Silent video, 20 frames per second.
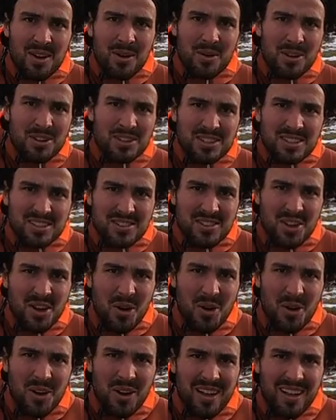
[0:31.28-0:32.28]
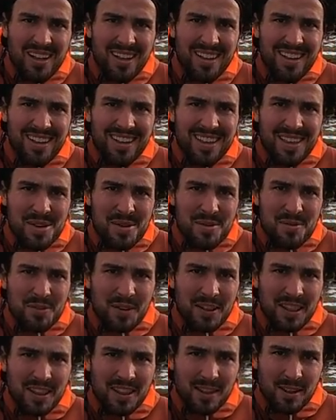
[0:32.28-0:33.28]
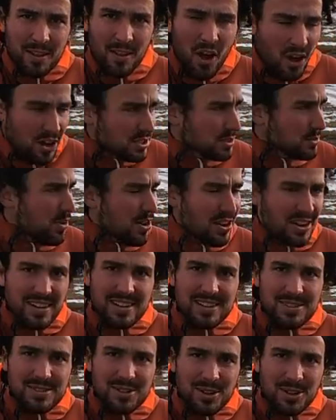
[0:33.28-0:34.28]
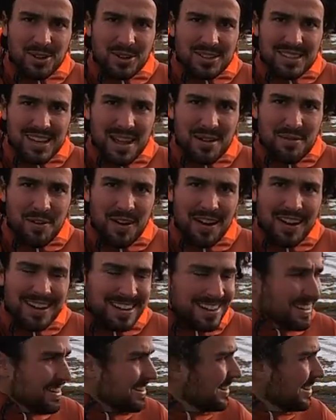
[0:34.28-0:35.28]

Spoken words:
Where's the snow? Feeling a little lost walking in circles, can't find it.